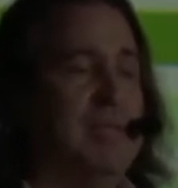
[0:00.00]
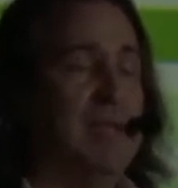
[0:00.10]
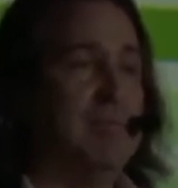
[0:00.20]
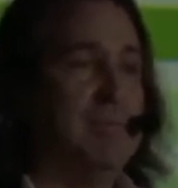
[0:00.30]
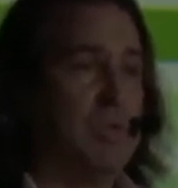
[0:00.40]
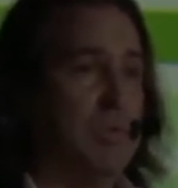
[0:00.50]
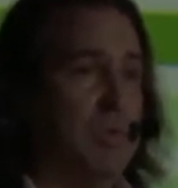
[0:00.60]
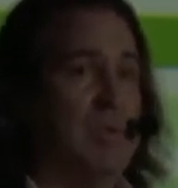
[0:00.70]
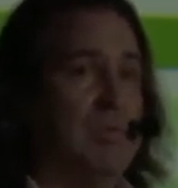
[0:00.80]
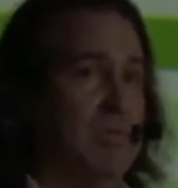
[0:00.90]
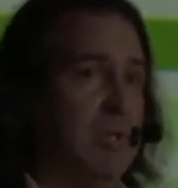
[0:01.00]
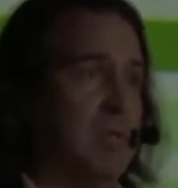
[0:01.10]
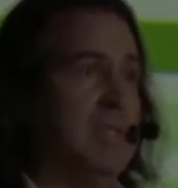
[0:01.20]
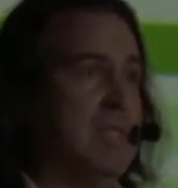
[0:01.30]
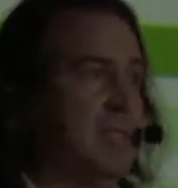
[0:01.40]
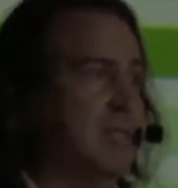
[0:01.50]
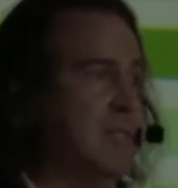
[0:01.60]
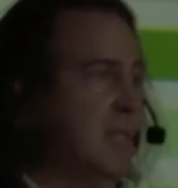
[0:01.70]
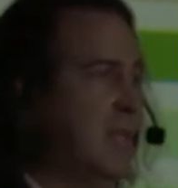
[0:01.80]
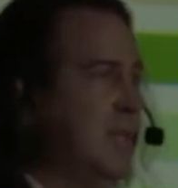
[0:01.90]
And that, so what we've learned
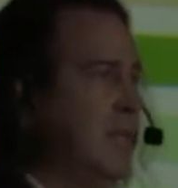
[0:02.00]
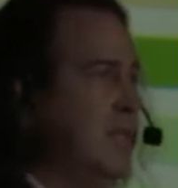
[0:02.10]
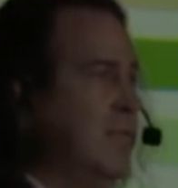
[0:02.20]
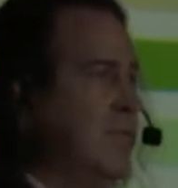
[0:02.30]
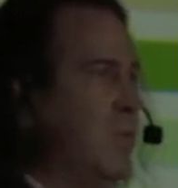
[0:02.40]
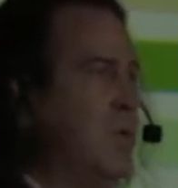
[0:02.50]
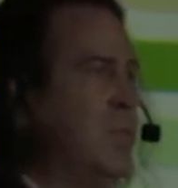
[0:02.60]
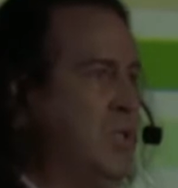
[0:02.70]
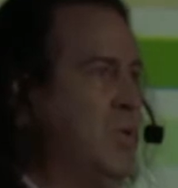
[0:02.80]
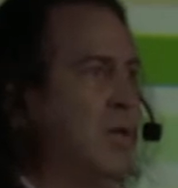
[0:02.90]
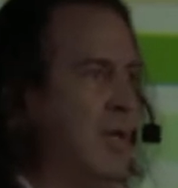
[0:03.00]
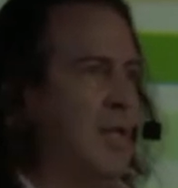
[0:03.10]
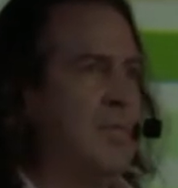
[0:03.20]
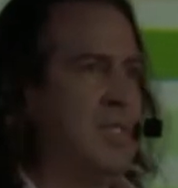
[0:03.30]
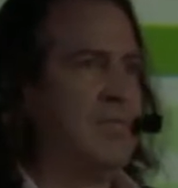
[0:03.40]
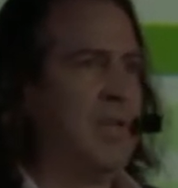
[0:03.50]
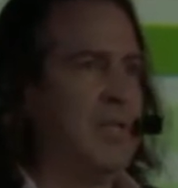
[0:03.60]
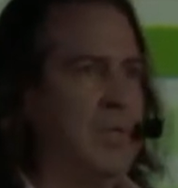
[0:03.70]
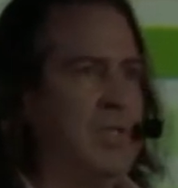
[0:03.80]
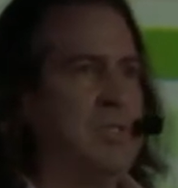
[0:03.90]
is when we do our LMS
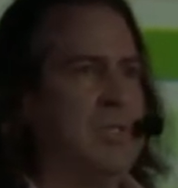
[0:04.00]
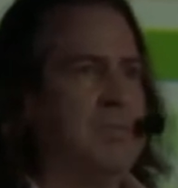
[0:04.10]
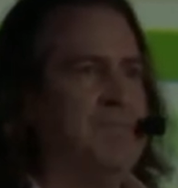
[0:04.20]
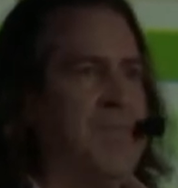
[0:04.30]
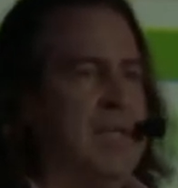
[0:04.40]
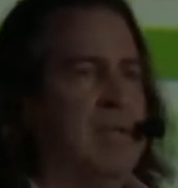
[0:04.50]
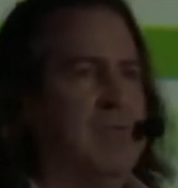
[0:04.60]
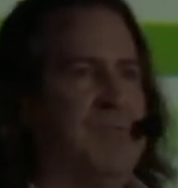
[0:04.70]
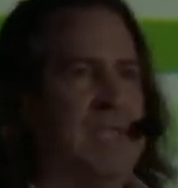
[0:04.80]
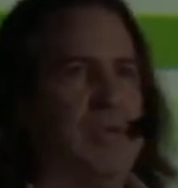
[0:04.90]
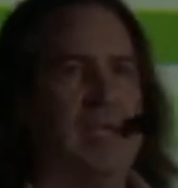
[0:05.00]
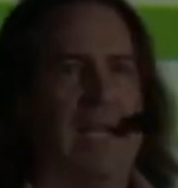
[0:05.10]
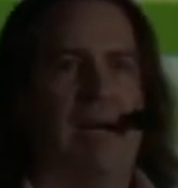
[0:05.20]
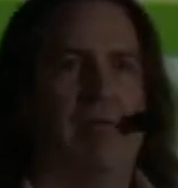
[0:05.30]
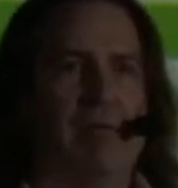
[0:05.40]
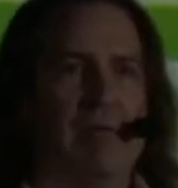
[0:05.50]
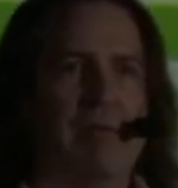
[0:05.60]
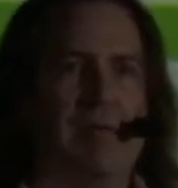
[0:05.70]
evaluation, figuring out